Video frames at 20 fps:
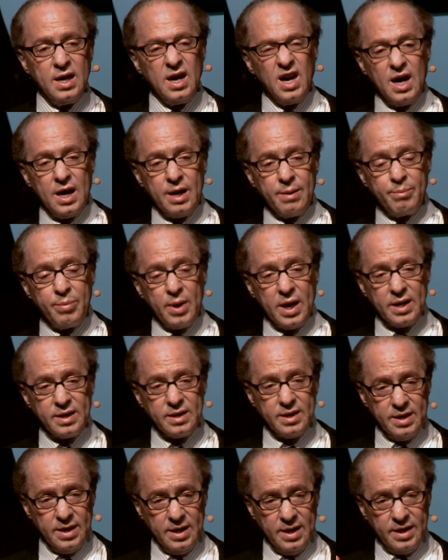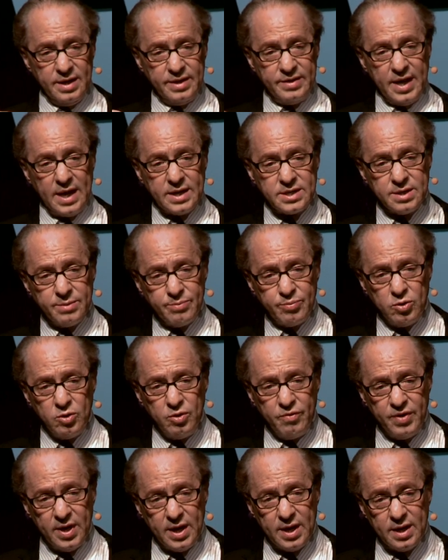But that's
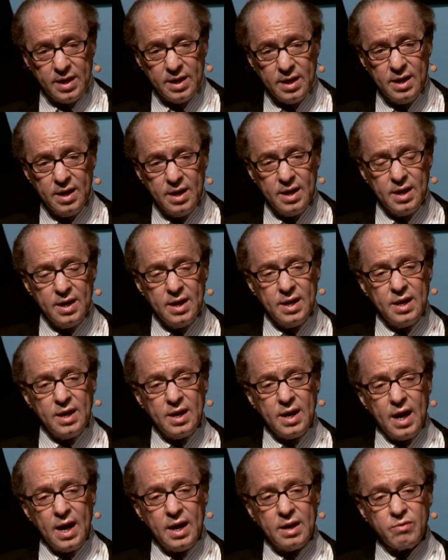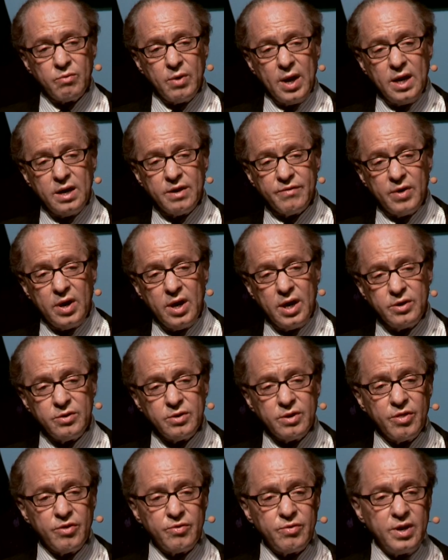improving at a rate of
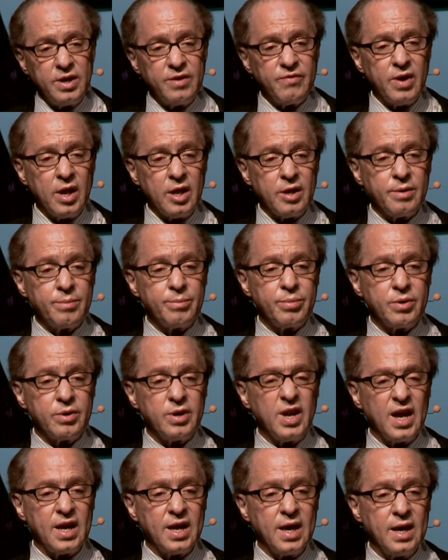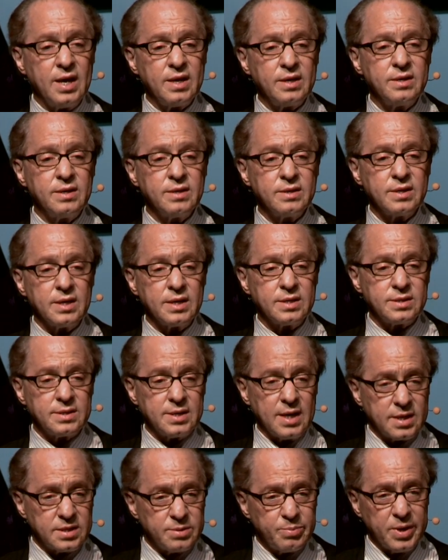100 in 3D volume per decade.
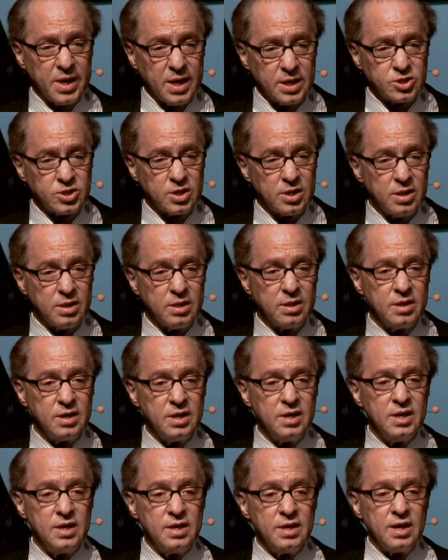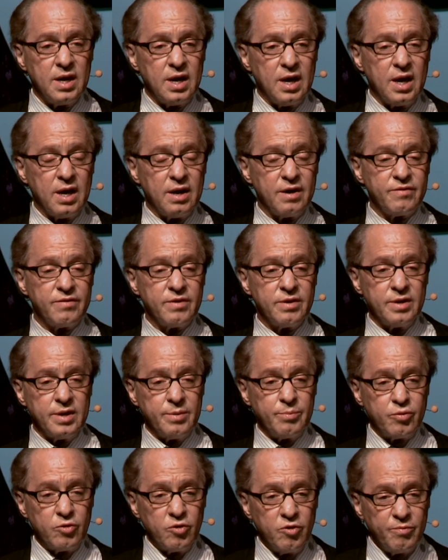It's exponential
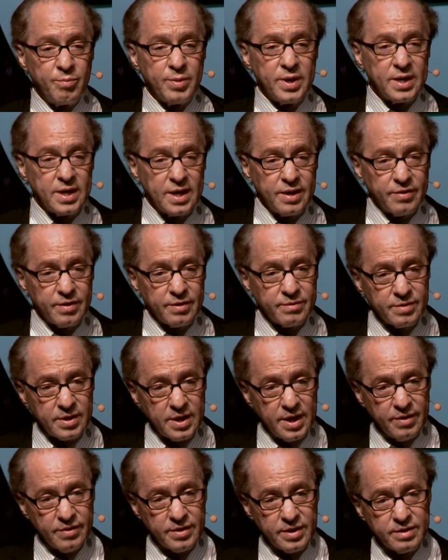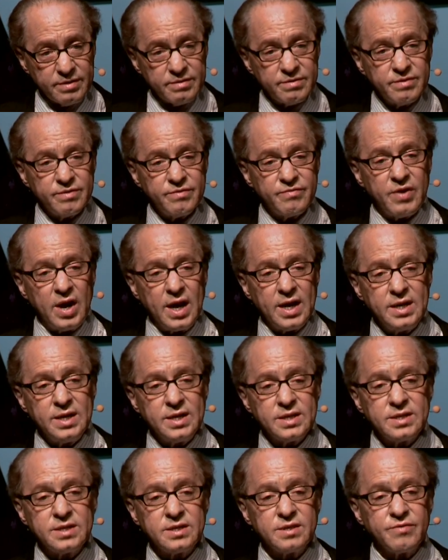improvement in the
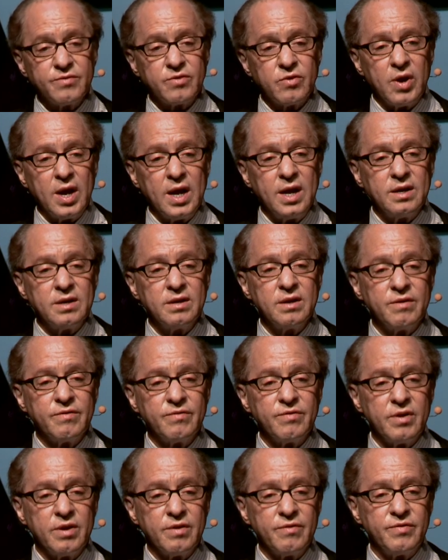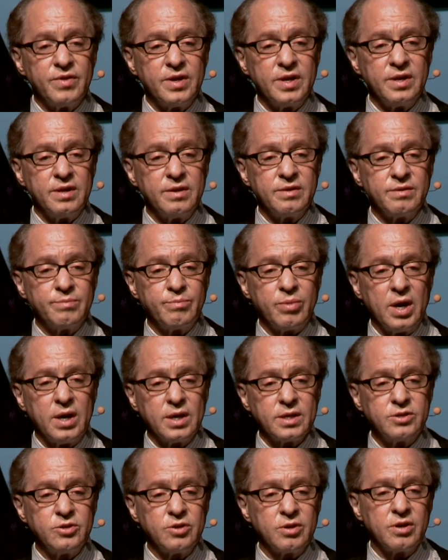fineness of grain of the
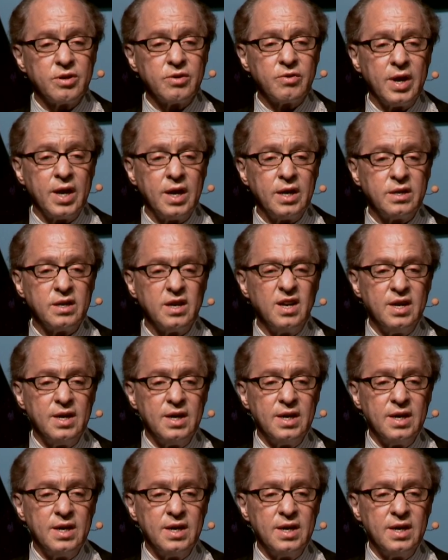products you can create.